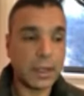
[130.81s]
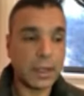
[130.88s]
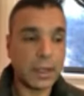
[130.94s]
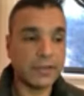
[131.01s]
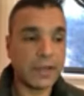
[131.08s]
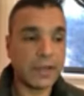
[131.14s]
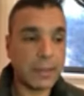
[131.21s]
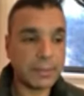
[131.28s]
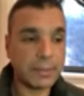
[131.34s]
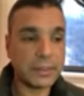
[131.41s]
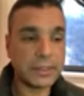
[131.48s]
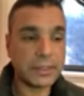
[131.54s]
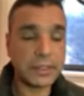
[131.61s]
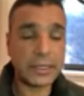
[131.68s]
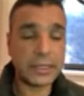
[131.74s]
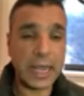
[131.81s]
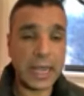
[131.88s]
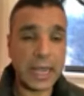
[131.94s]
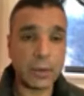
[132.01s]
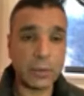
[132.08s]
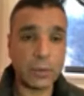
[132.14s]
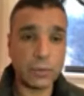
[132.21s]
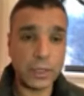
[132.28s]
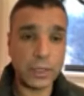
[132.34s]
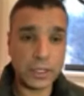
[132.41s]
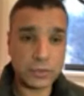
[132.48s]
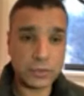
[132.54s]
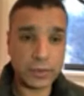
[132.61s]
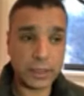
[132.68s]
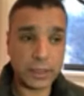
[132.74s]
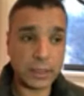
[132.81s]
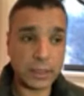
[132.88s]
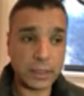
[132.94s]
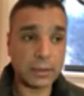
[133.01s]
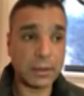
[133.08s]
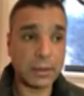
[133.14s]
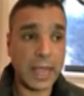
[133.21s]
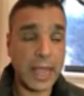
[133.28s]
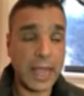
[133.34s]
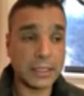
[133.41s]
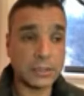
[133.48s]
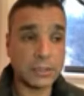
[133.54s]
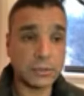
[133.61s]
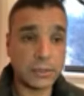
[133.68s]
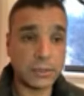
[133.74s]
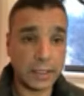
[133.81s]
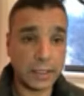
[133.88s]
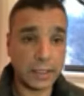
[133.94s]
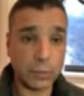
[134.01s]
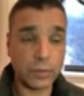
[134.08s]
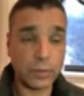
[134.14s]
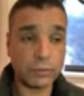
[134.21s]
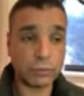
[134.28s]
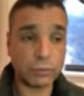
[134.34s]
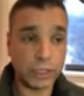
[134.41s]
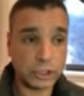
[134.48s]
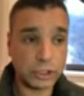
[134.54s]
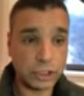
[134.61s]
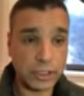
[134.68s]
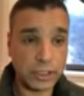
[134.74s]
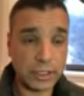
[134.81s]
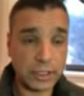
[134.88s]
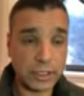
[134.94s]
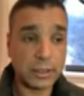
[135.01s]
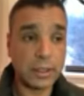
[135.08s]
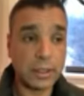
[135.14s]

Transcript: If up until now Israel had to deal with Russia